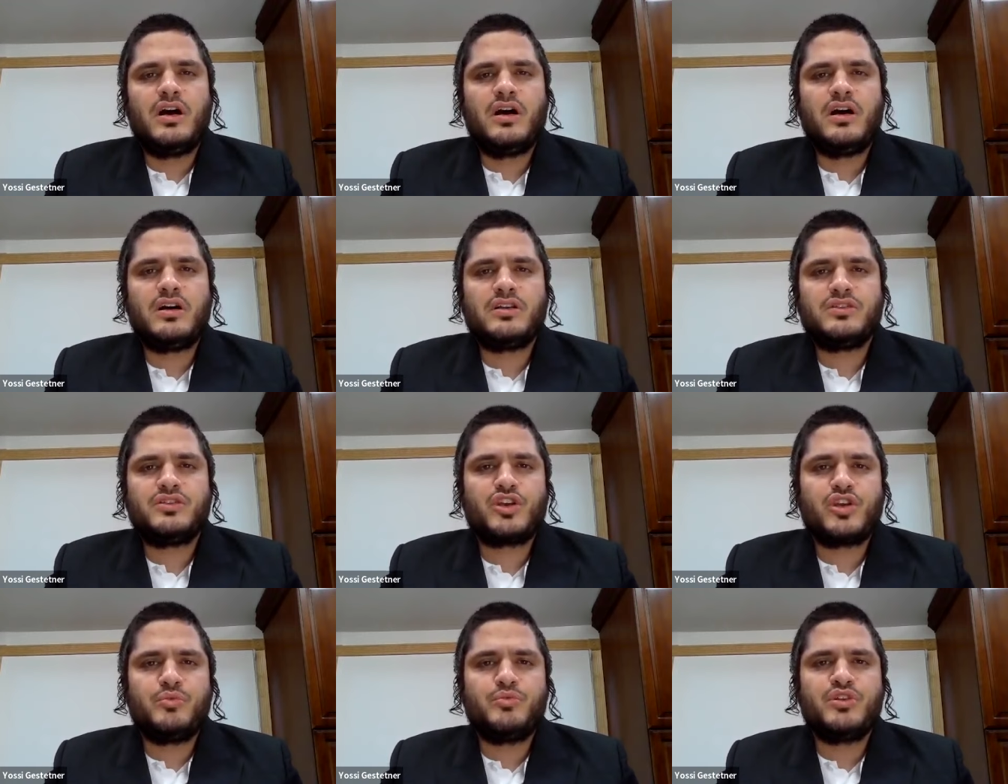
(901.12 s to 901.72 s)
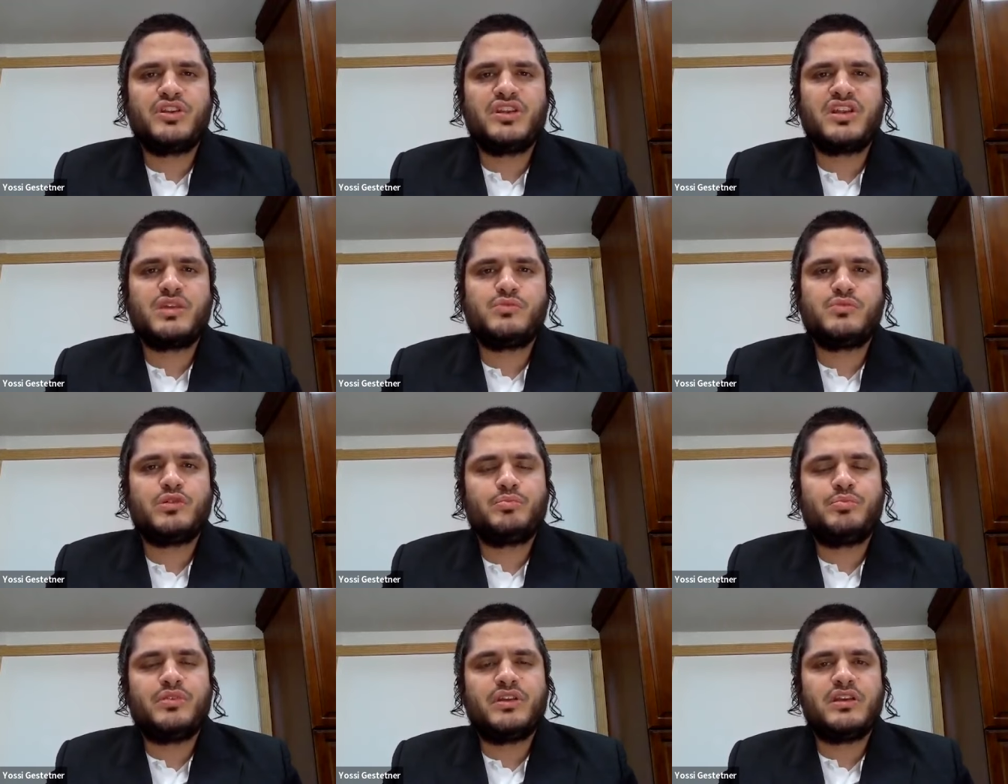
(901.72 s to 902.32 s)
uh, the
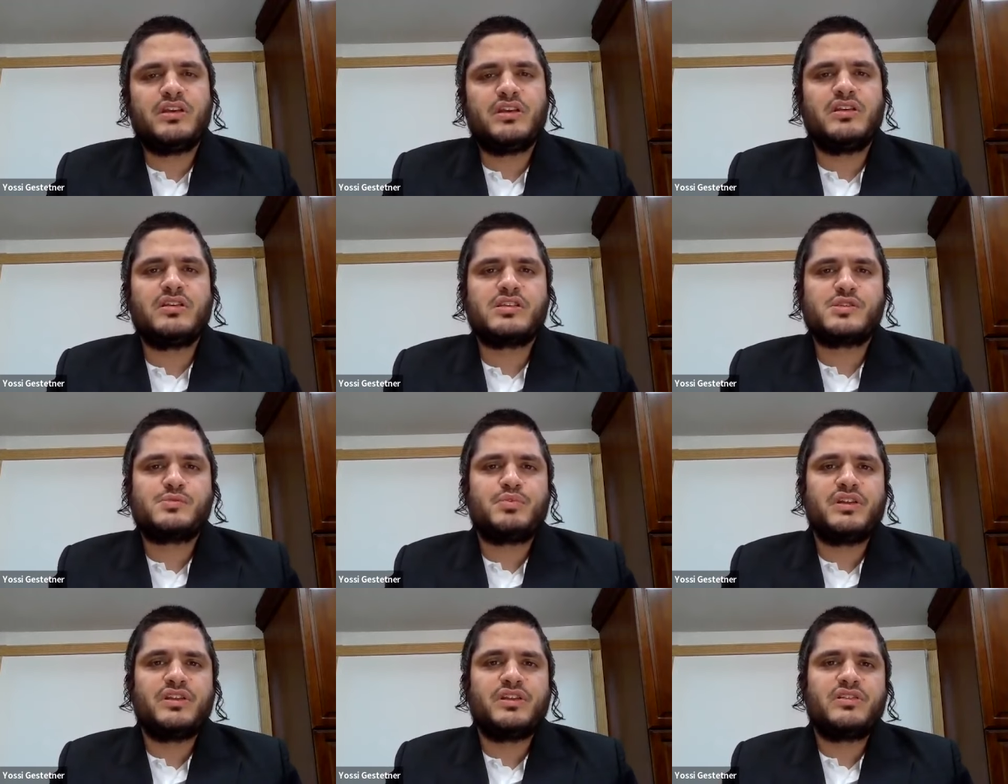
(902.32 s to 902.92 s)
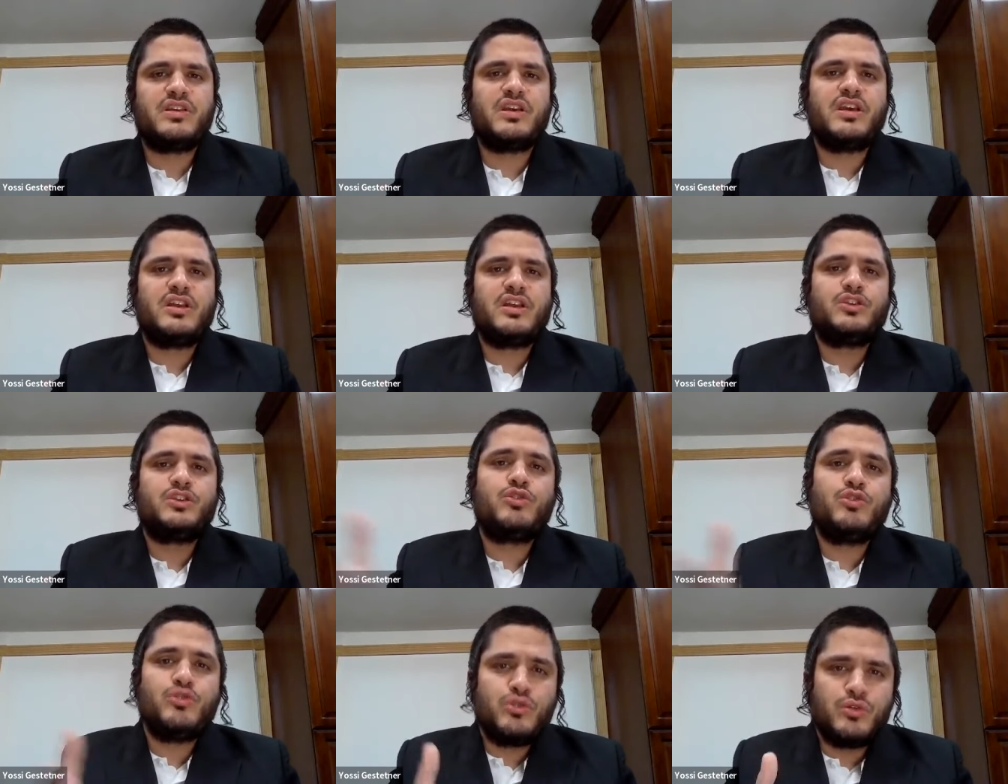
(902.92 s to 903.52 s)
community will be split
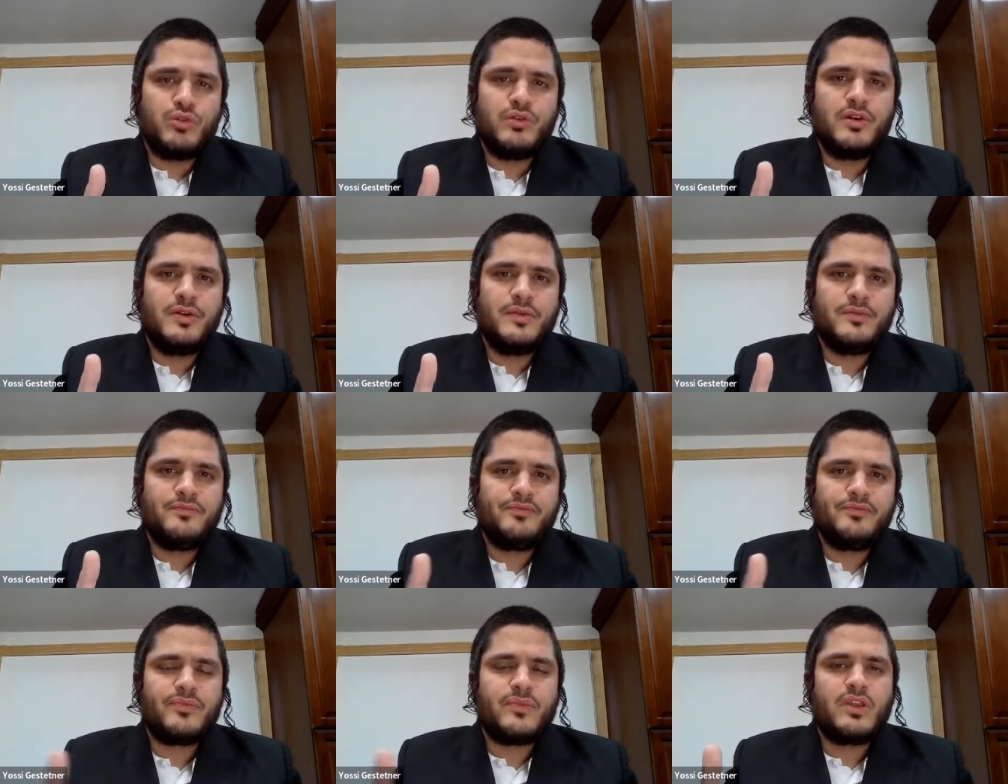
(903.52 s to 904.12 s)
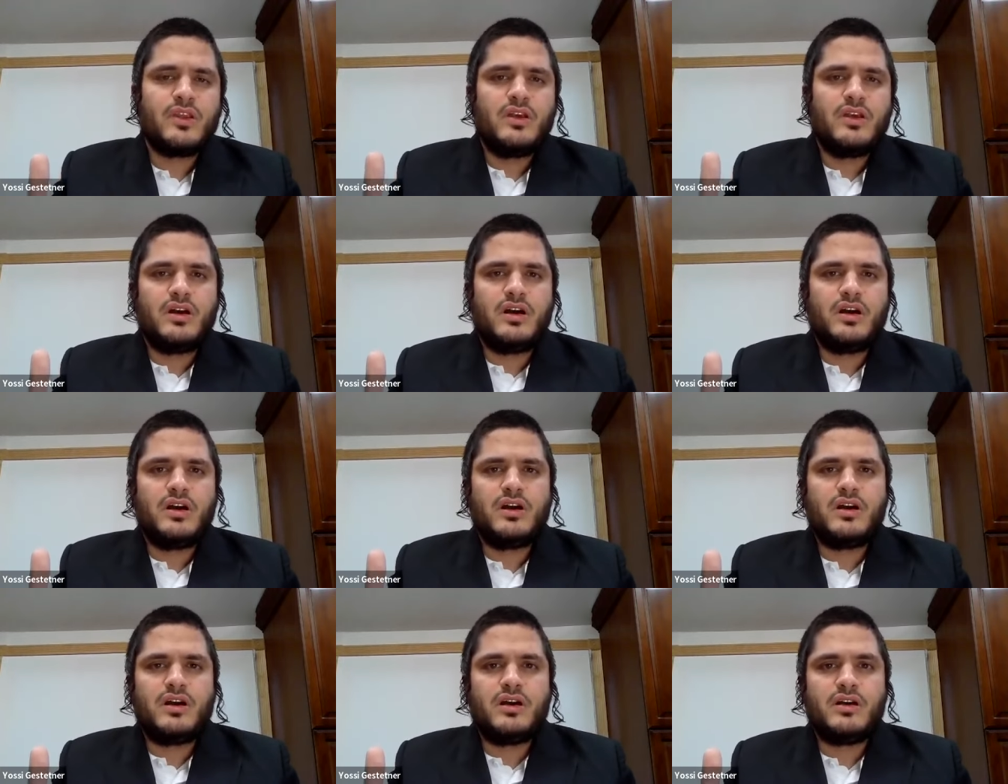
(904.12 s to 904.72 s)
in two
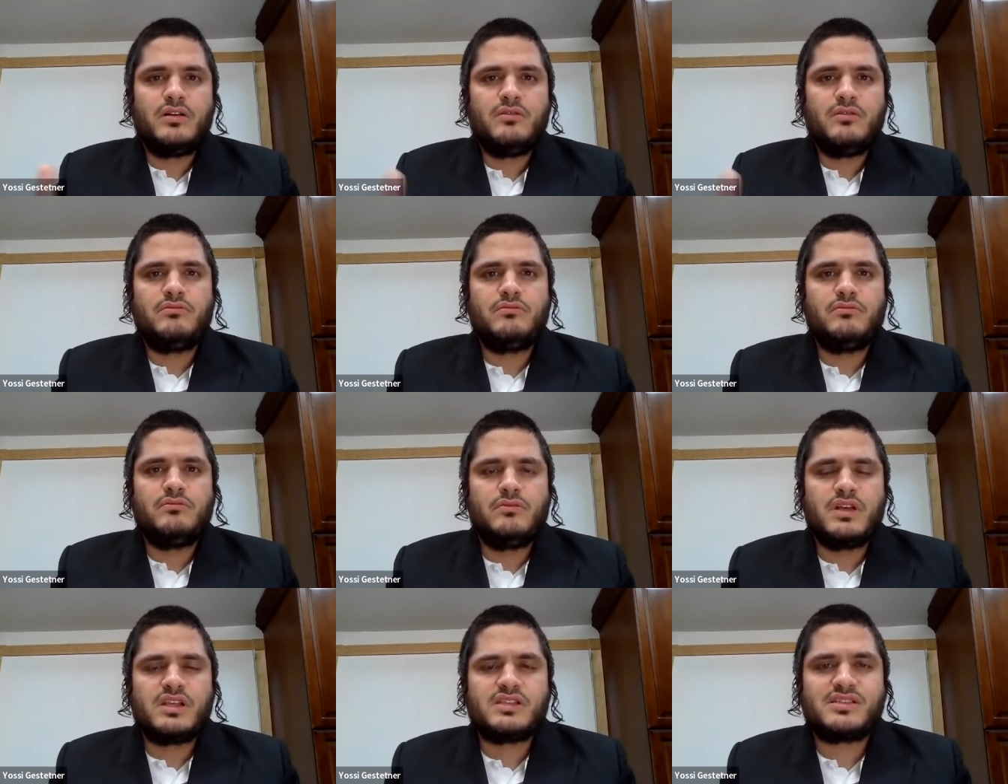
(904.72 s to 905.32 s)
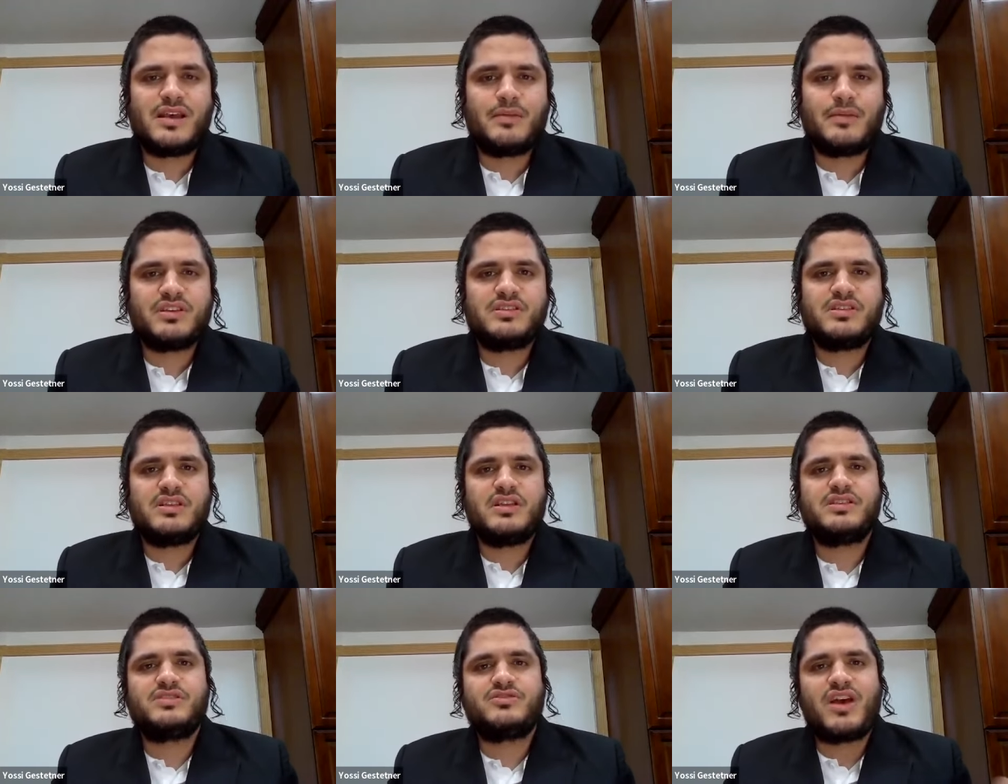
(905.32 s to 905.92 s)
um,
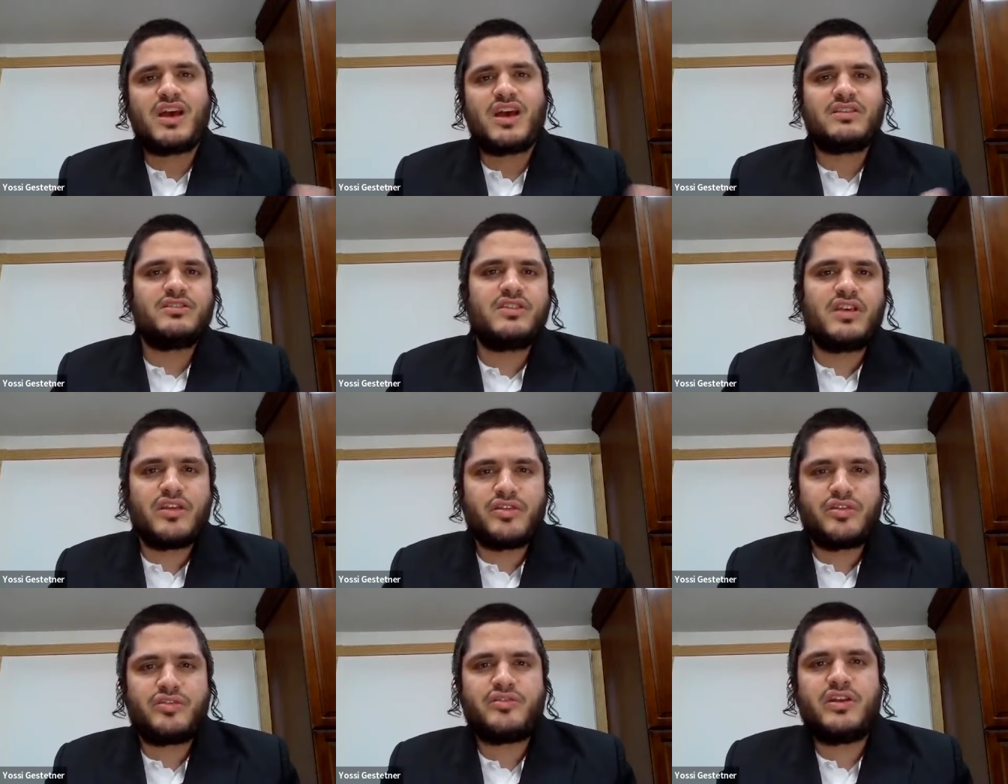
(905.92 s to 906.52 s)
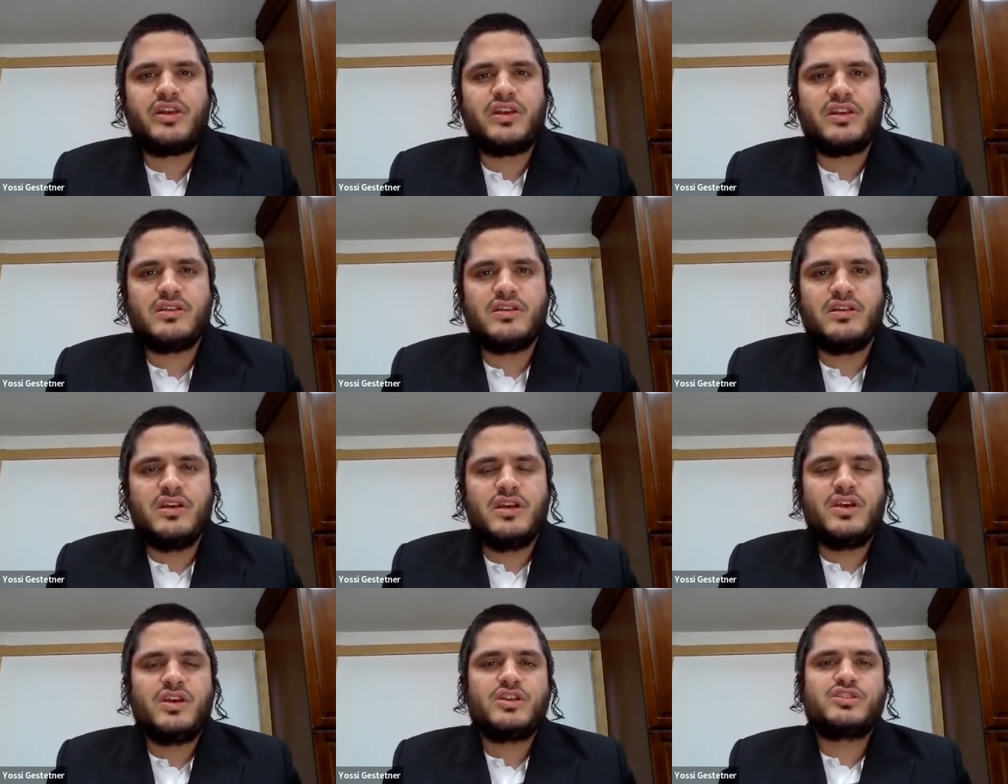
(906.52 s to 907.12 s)
assembly seats rather than three.